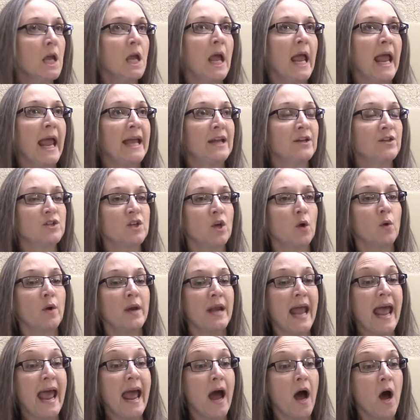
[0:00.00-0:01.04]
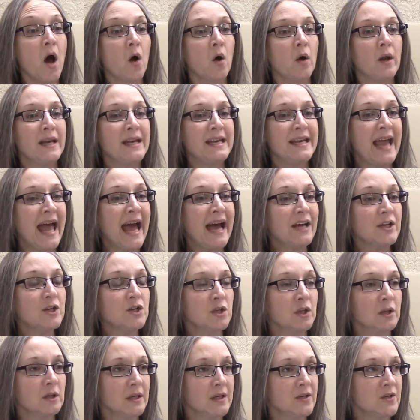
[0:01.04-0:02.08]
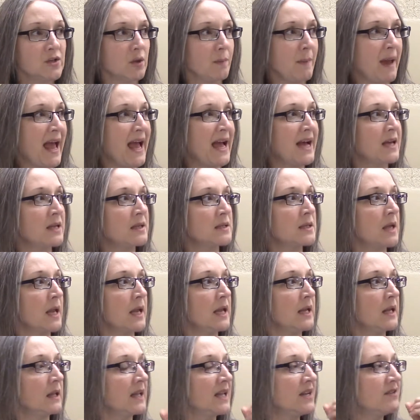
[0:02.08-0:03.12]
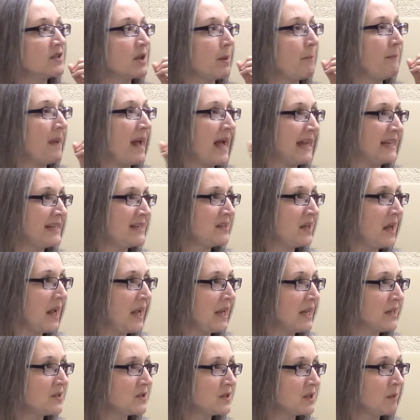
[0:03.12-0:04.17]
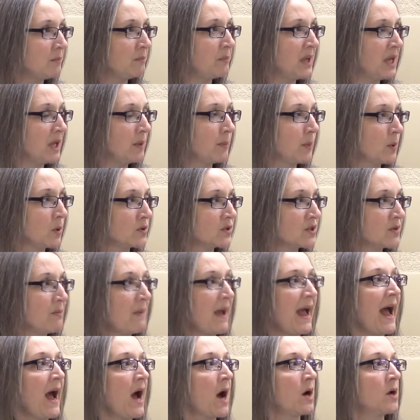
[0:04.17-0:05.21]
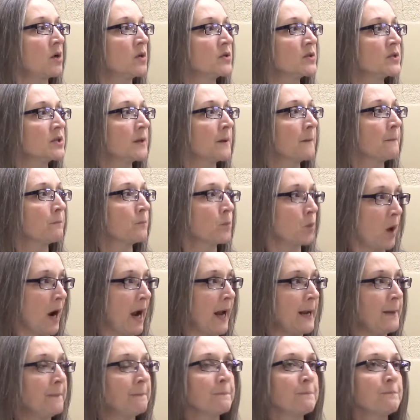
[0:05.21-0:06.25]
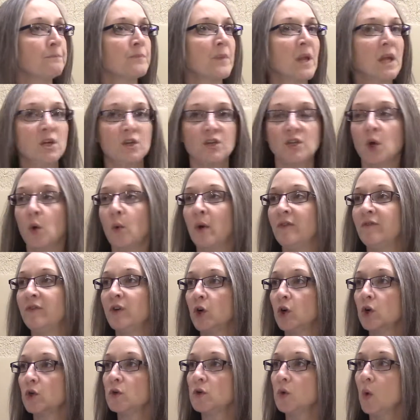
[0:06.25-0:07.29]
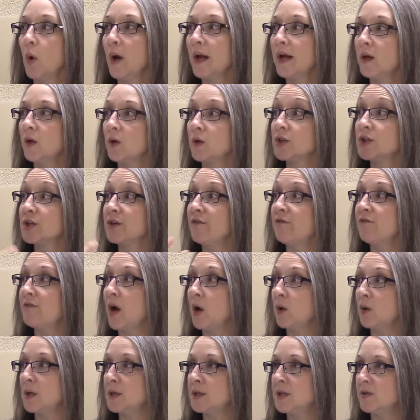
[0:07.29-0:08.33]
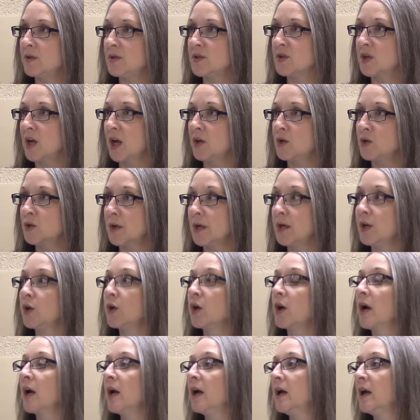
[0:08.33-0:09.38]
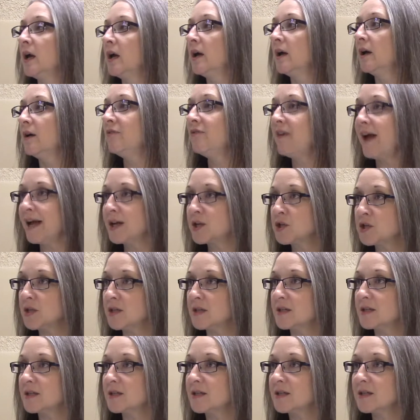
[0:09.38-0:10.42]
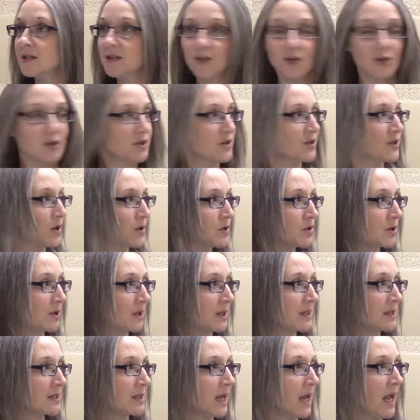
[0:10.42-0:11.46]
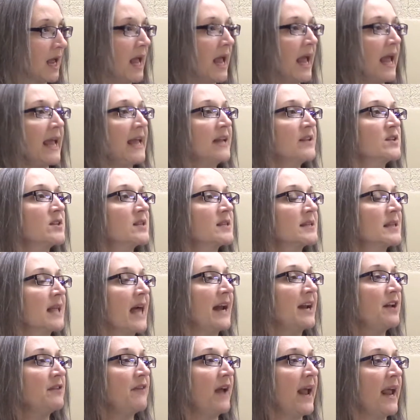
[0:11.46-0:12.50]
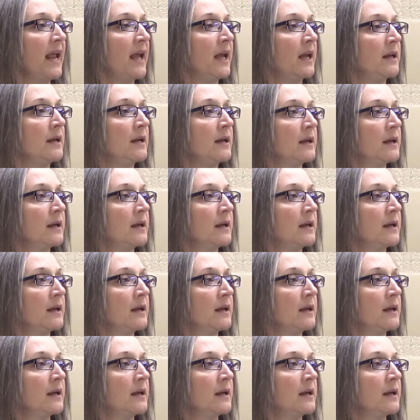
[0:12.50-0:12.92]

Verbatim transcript: And so now nationalism it leaves a bad taste in people's mouths, right? So if you're loyal or devoted to this country, you're a fascist, you're a socialist. It's a sleight of hand.